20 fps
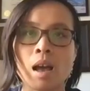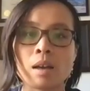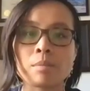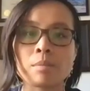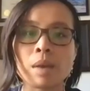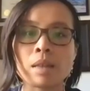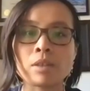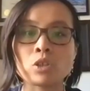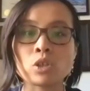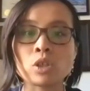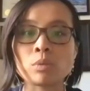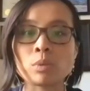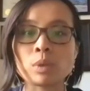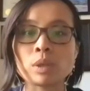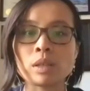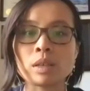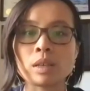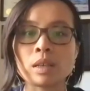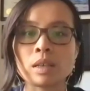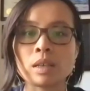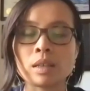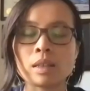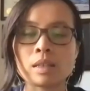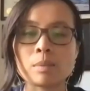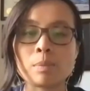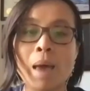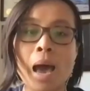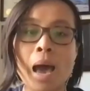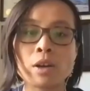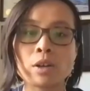And this
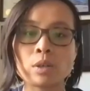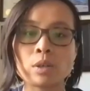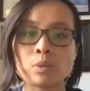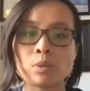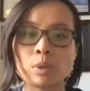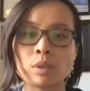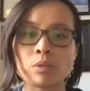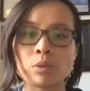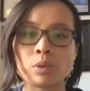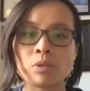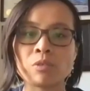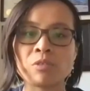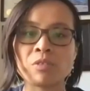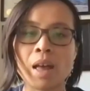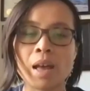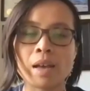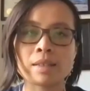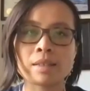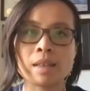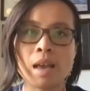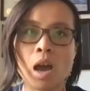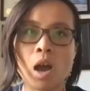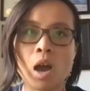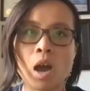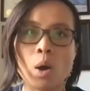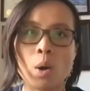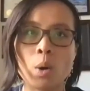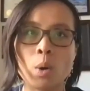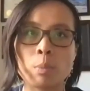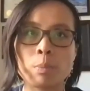pattern really reflects
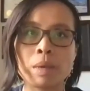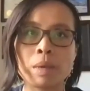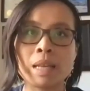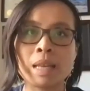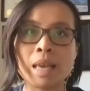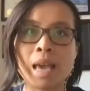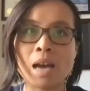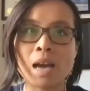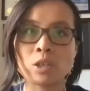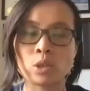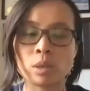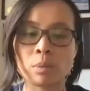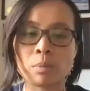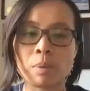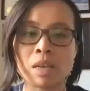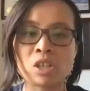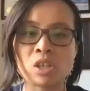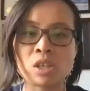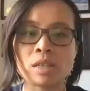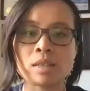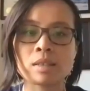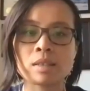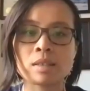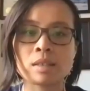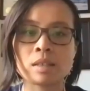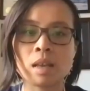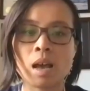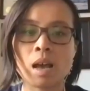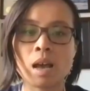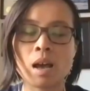how pediatric patients